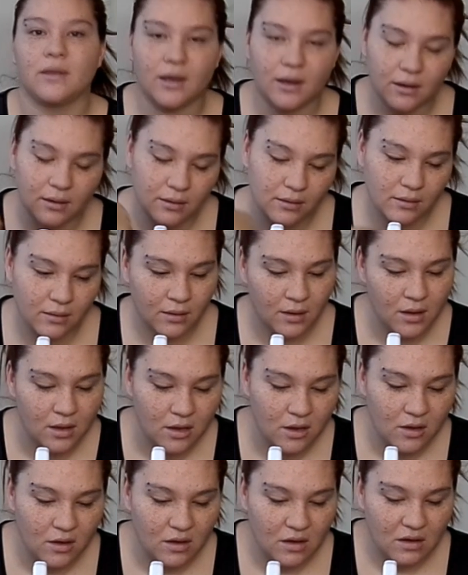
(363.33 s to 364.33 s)
there.
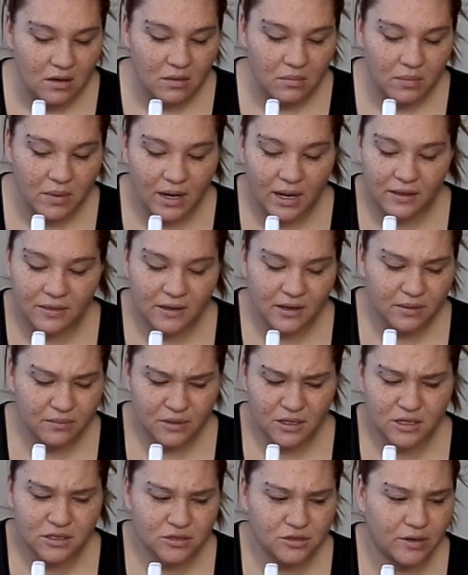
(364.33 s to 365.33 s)
But I think I'm
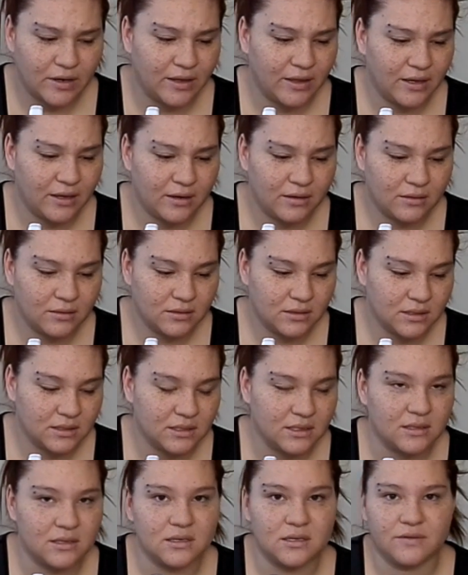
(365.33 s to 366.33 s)
going to try it to
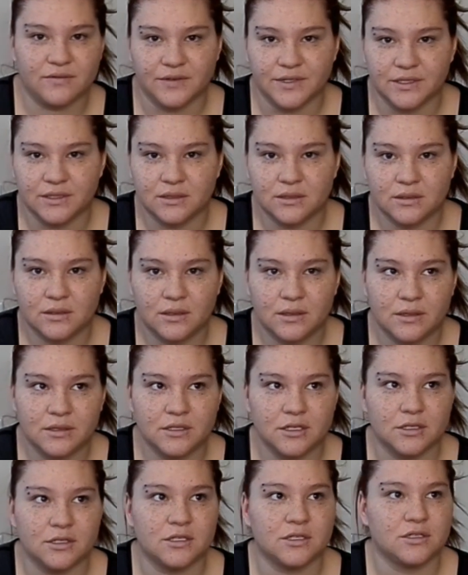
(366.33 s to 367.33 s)
see the difference,
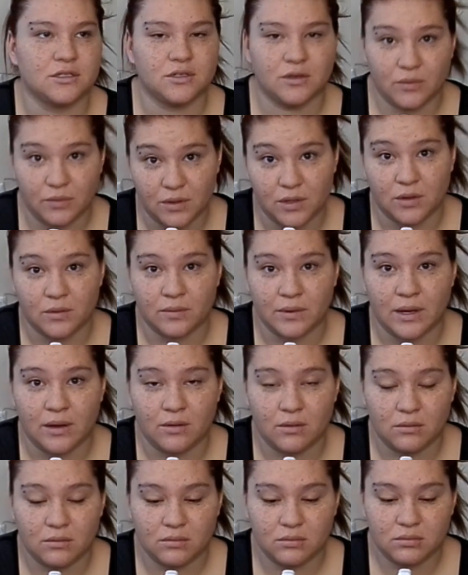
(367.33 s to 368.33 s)
just to show you
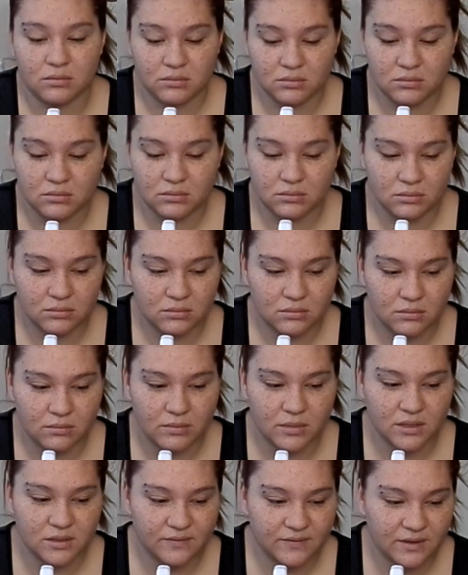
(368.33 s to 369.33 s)
how
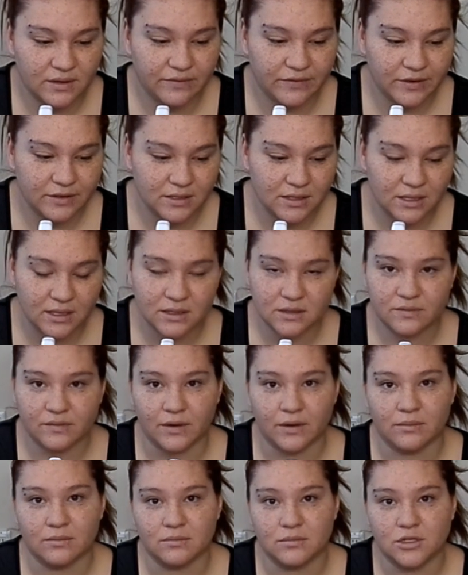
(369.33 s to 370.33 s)
much of a difference it is
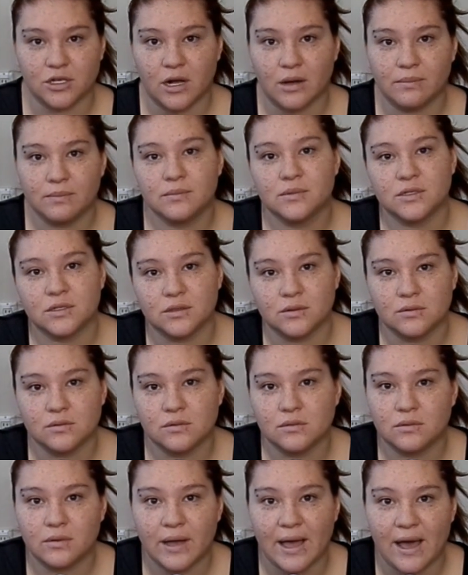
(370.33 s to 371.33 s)
from chopped
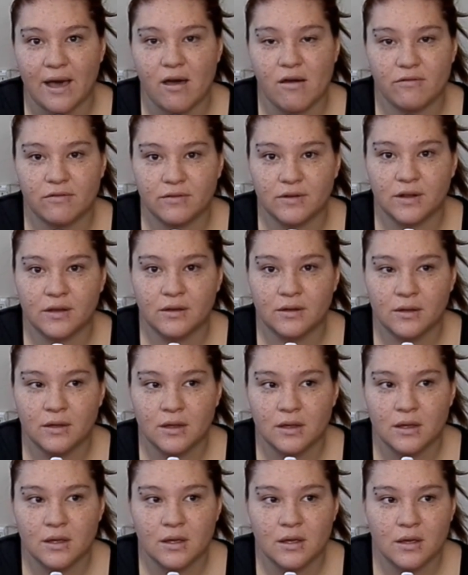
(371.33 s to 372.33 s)
to halved.
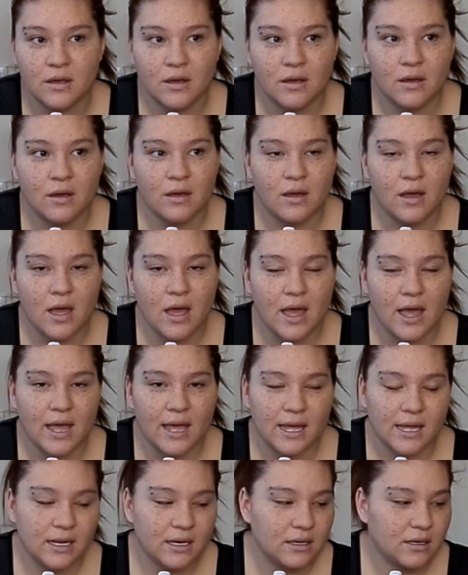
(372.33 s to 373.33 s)

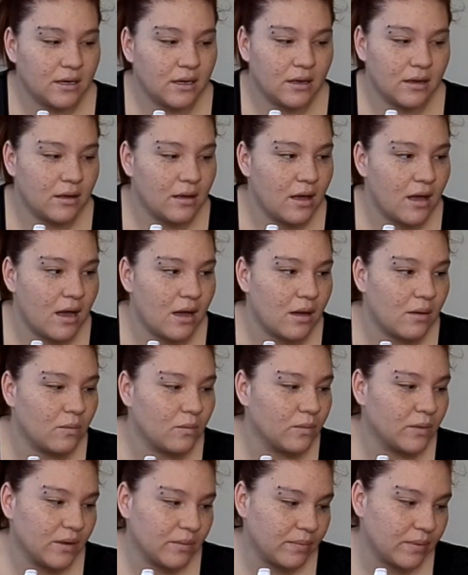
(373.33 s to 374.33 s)
And
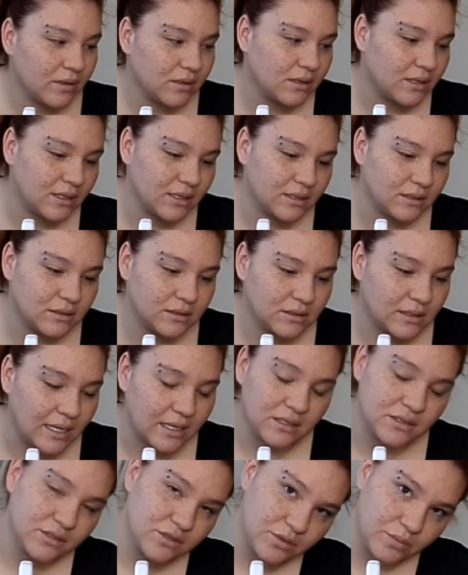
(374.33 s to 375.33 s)
we bought this
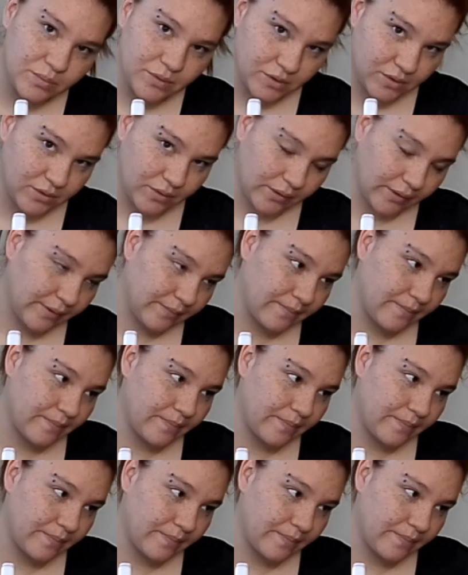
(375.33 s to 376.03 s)
at Superstore,